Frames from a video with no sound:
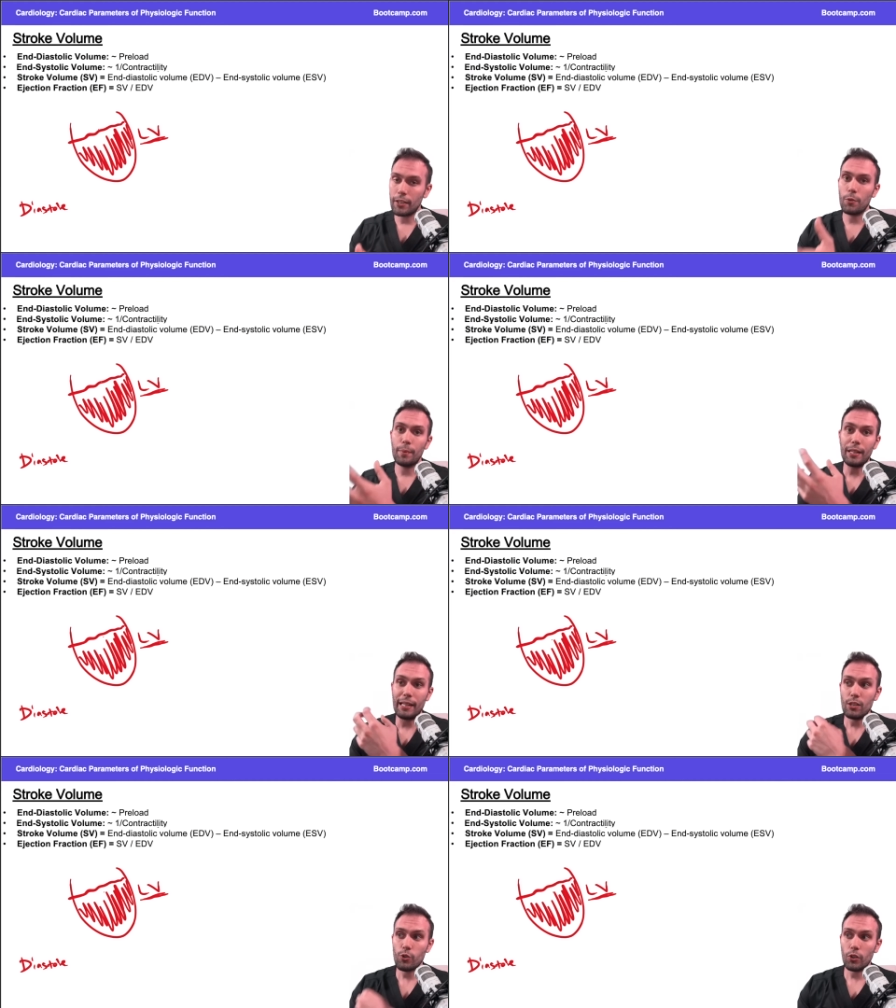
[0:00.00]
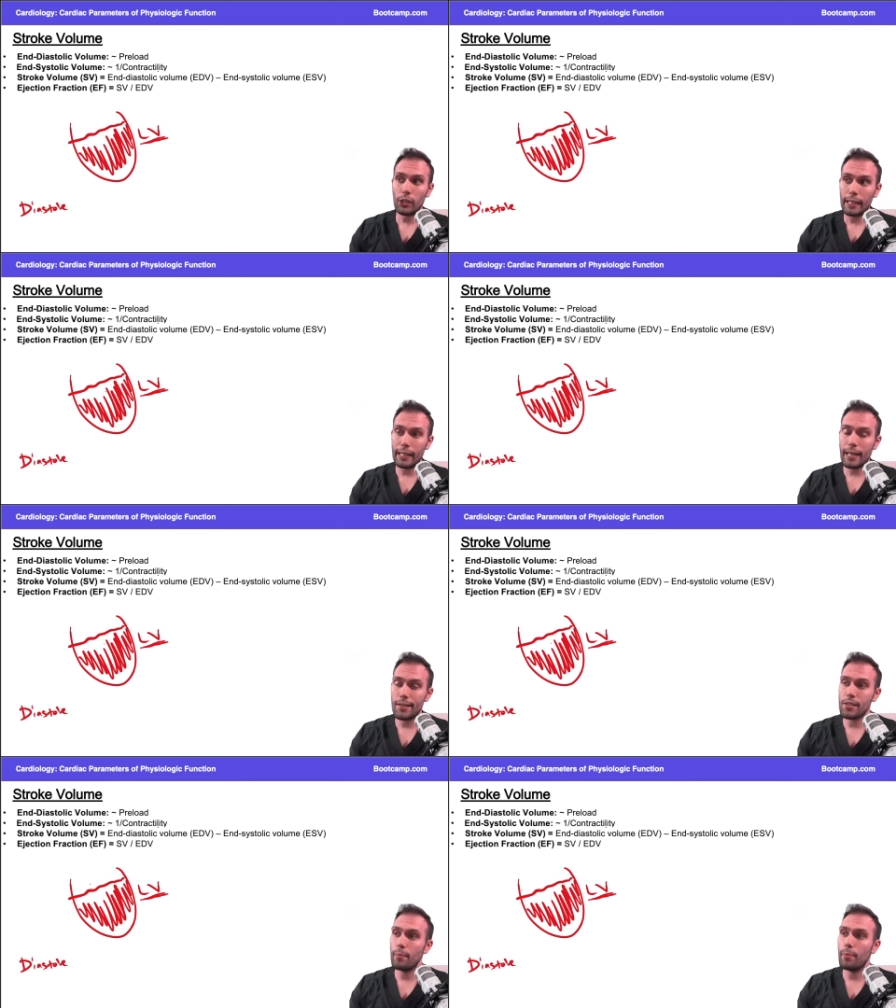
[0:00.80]
There'll be an atrial kick at
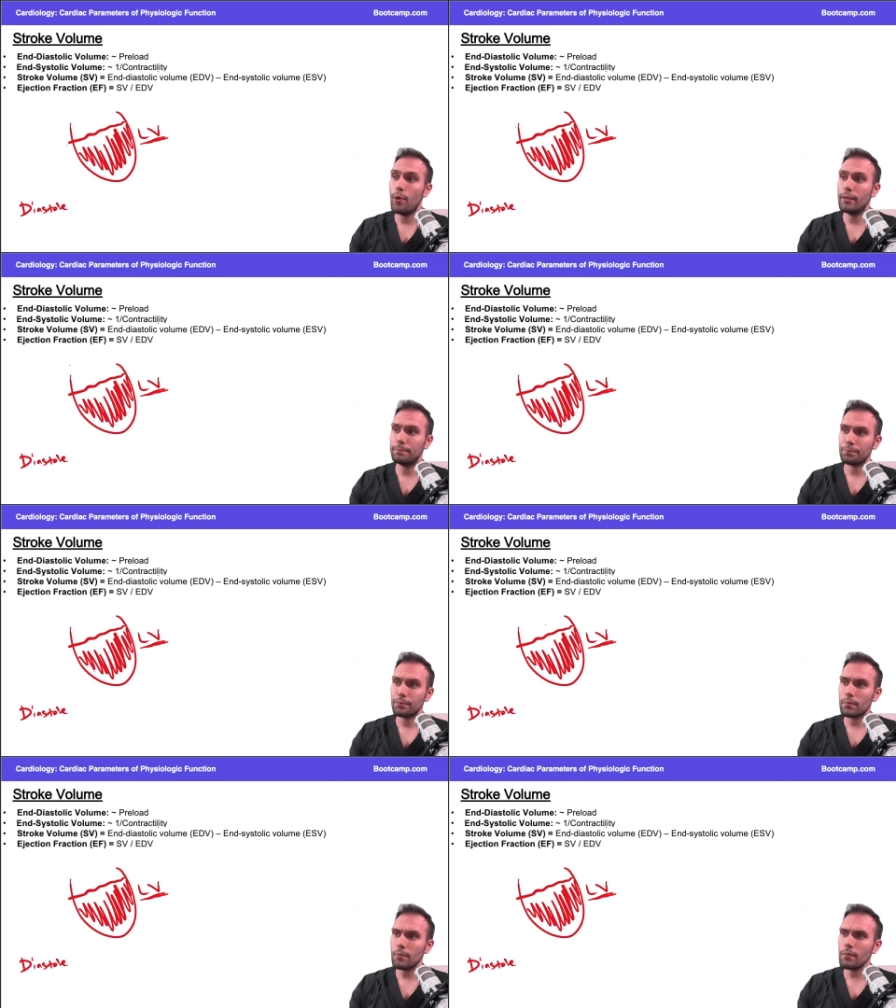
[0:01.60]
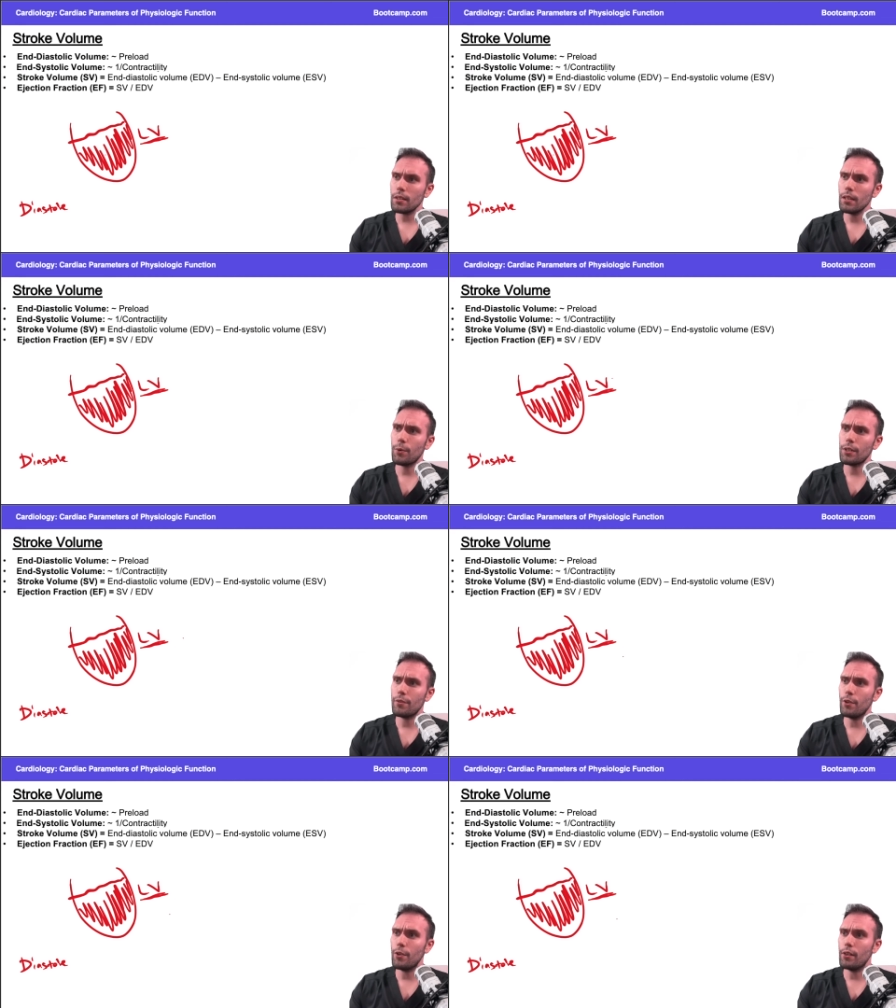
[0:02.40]
some point and we're going to
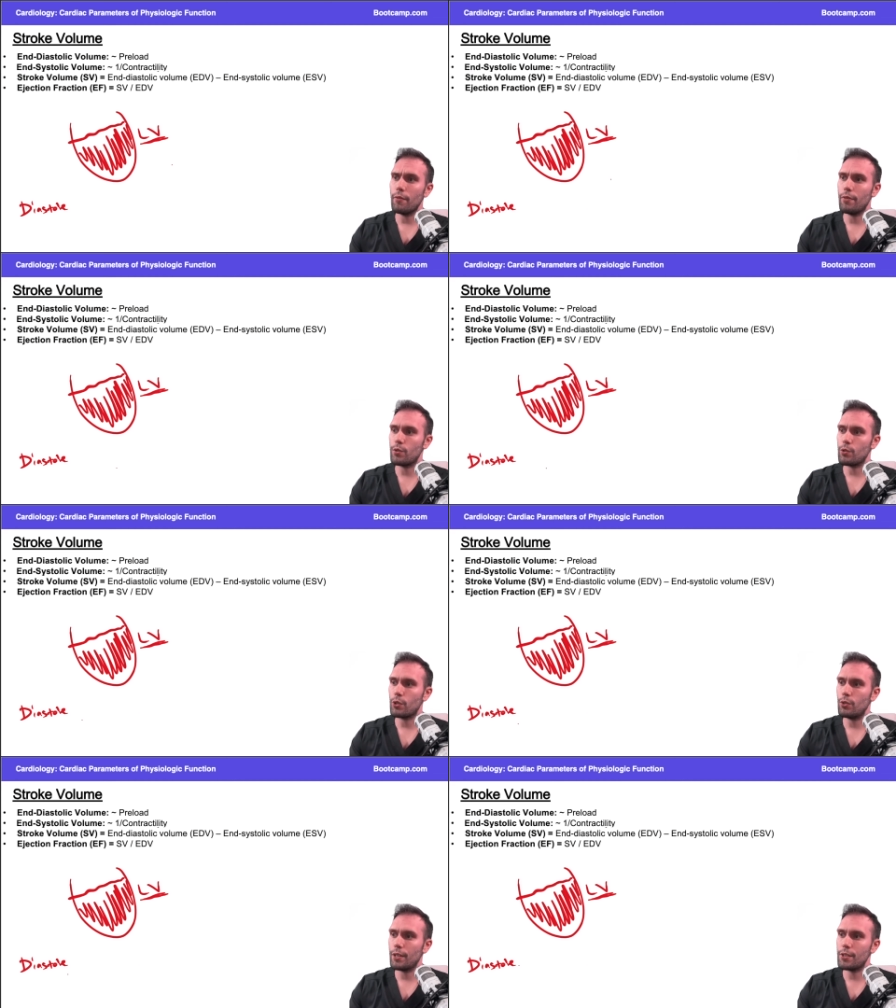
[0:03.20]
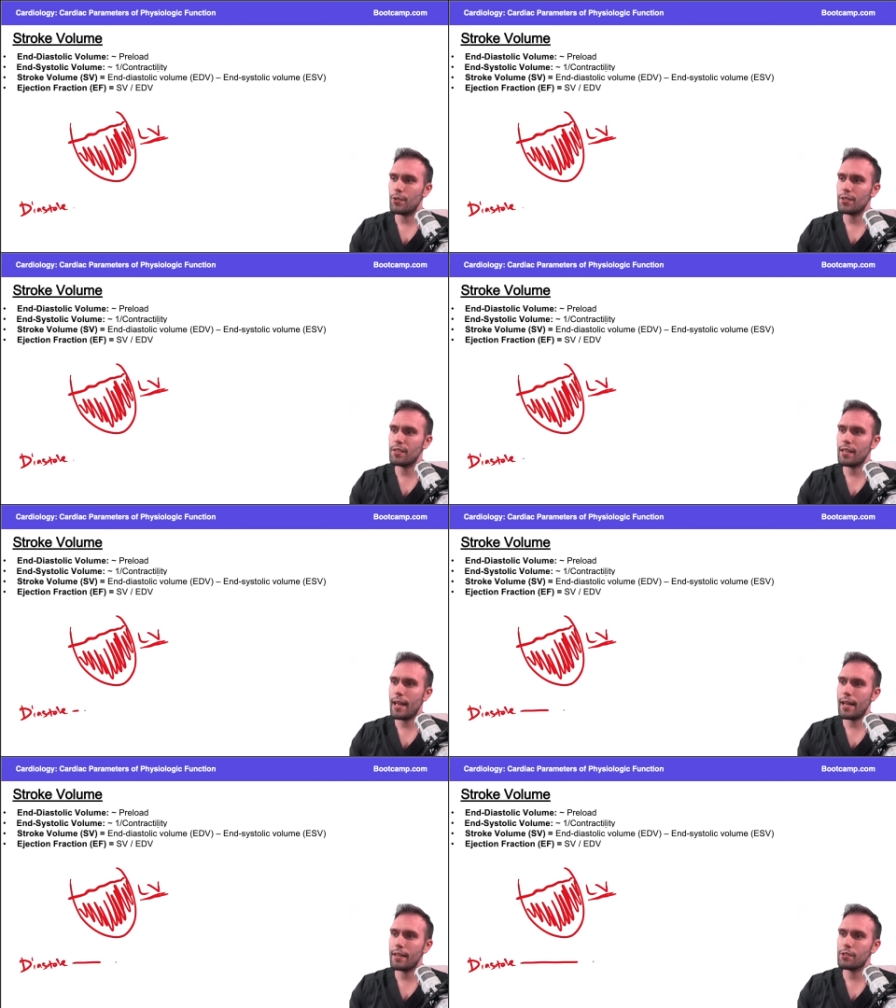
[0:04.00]
fill the left ventricle. Okay, so this is
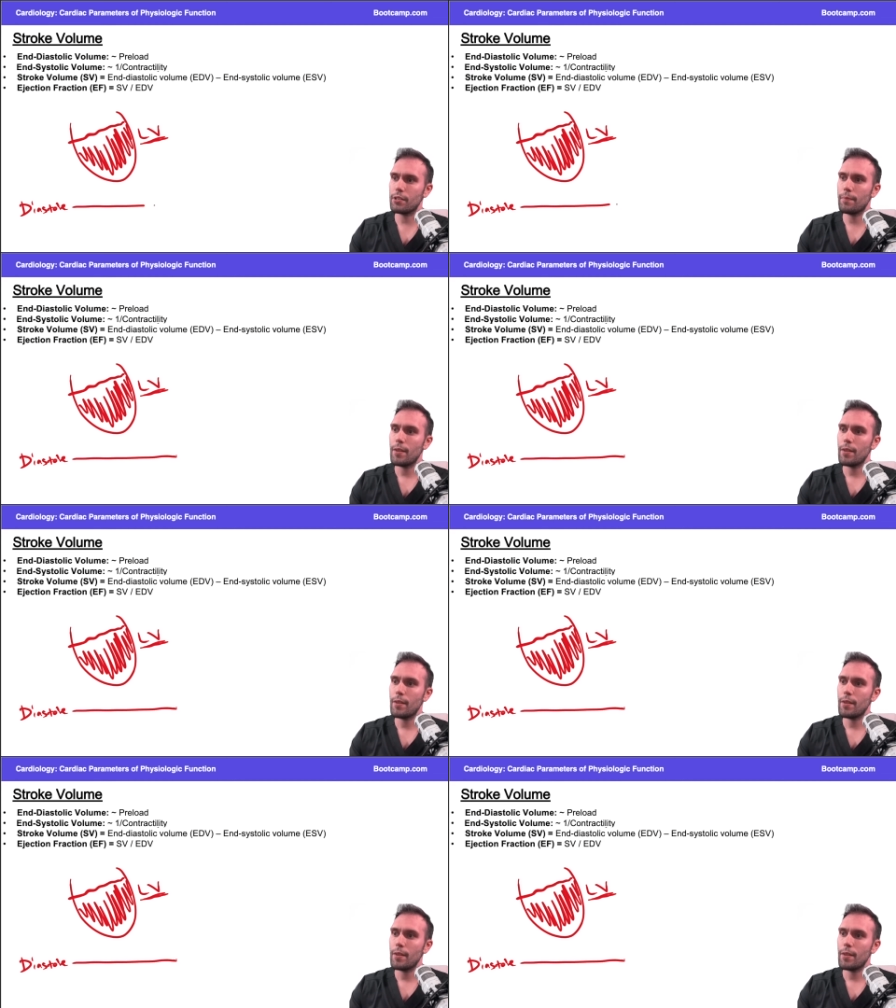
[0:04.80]
diastole.